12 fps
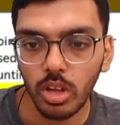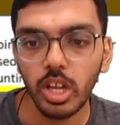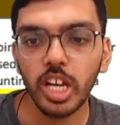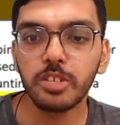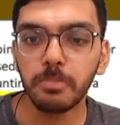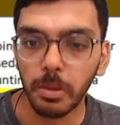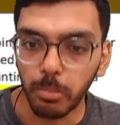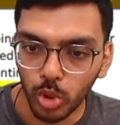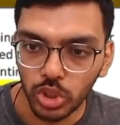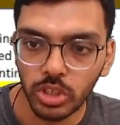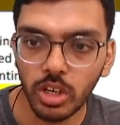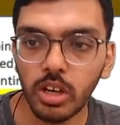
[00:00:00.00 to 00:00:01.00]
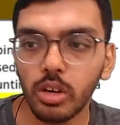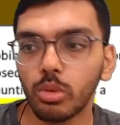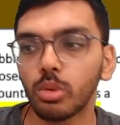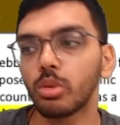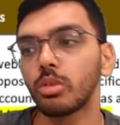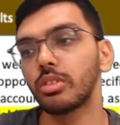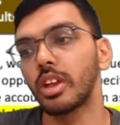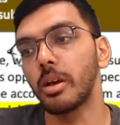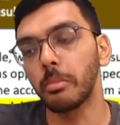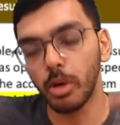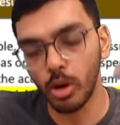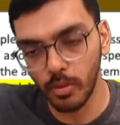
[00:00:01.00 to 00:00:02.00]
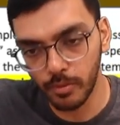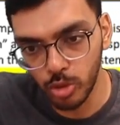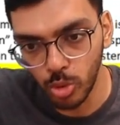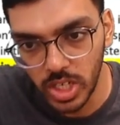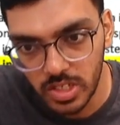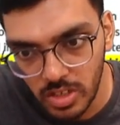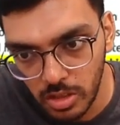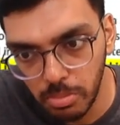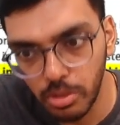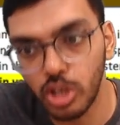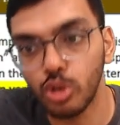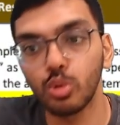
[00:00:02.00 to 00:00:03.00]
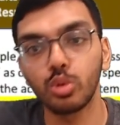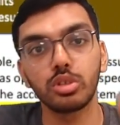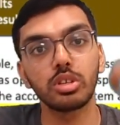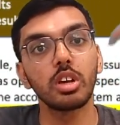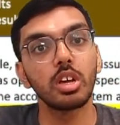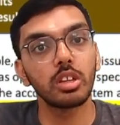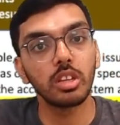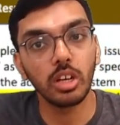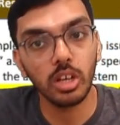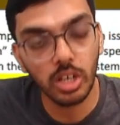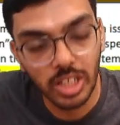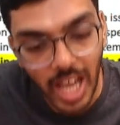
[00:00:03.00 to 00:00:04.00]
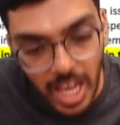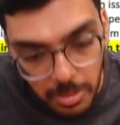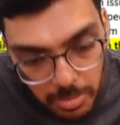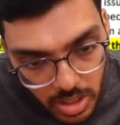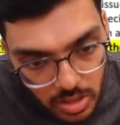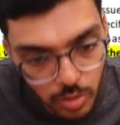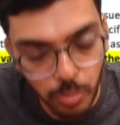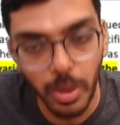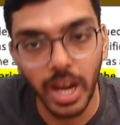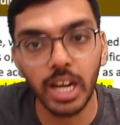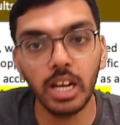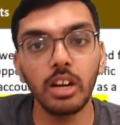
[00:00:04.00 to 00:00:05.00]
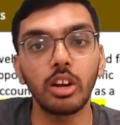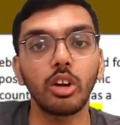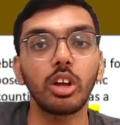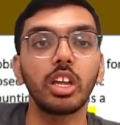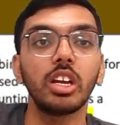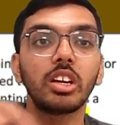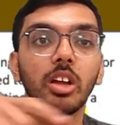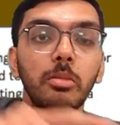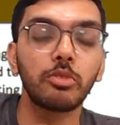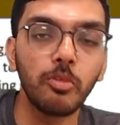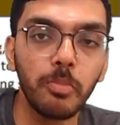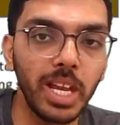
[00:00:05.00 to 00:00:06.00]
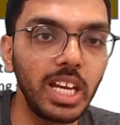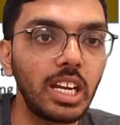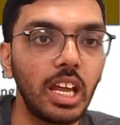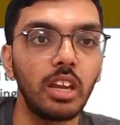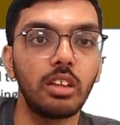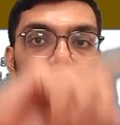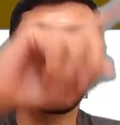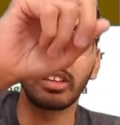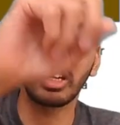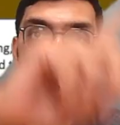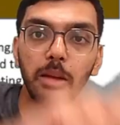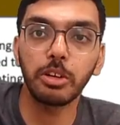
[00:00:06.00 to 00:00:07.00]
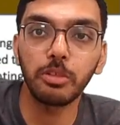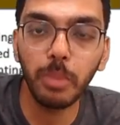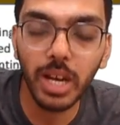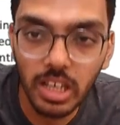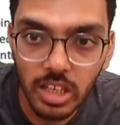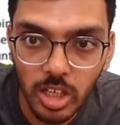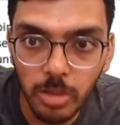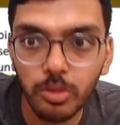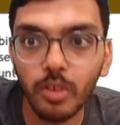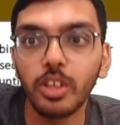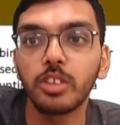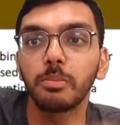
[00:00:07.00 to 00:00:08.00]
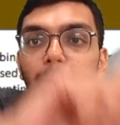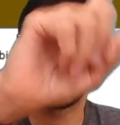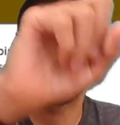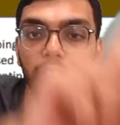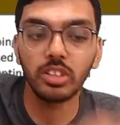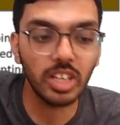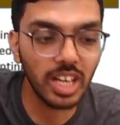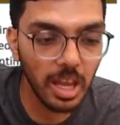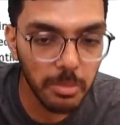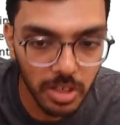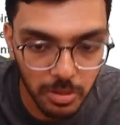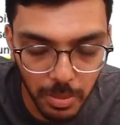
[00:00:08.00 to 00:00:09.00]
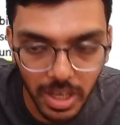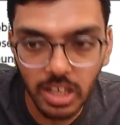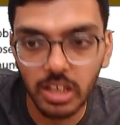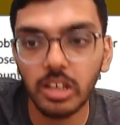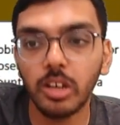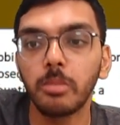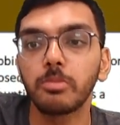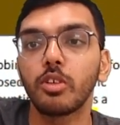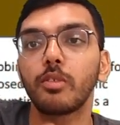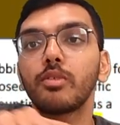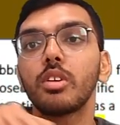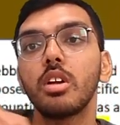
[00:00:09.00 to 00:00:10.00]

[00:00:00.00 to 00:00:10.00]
It's proportional to the number of units it produced, the time it spent in terms of maintenance, the time it spent in terms of inspection, the time it spent in terms of